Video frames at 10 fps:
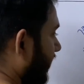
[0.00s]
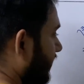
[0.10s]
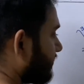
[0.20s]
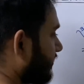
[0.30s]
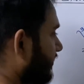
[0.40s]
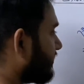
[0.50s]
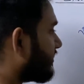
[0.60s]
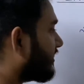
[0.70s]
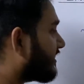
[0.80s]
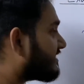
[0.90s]
answer is
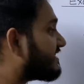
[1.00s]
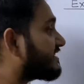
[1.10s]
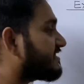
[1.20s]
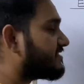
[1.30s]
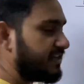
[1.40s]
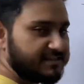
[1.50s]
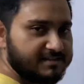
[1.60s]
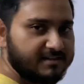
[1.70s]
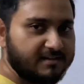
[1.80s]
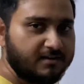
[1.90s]

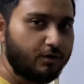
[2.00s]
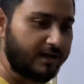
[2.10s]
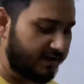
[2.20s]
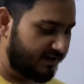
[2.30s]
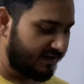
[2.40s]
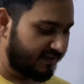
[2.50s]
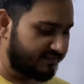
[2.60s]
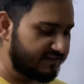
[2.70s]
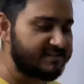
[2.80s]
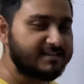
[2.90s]
66. Okay,
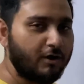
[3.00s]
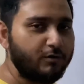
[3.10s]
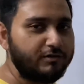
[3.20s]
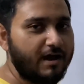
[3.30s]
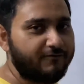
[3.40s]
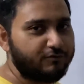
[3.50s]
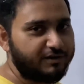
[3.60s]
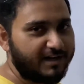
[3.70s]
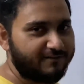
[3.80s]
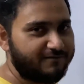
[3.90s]
this is how you have to
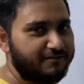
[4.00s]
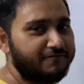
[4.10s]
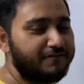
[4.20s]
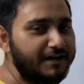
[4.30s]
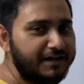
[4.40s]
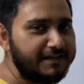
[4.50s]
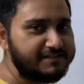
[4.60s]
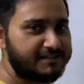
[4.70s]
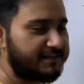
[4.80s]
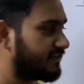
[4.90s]
derive. Very
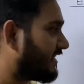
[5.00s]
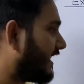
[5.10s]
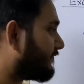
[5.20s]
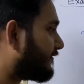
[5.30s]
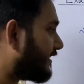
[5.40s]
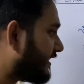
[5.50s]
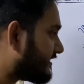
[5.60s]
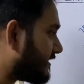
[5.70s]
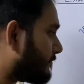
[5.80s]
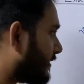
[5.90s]
easy and very
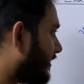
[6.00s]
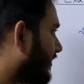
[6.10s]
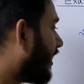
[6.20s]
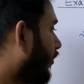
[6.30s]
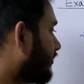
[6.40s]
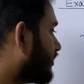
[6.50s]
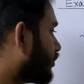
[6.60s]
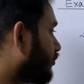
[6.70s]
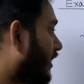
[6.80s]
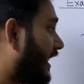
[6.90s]
simple.
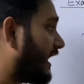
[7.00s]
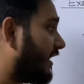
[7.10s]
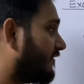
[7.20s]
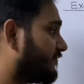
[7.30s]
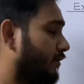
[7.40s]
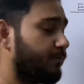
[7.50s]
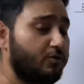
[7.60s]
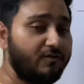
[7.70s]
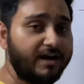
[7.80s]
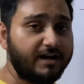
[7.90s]
Also, I have
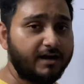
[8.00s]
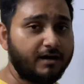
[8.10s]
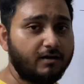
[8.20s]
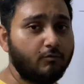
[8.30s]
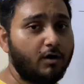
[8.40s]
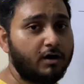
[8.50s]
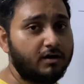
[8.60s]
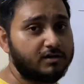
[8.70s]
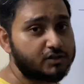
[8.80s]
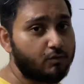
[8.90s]
provided one
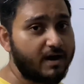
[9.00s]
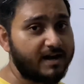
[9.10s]
square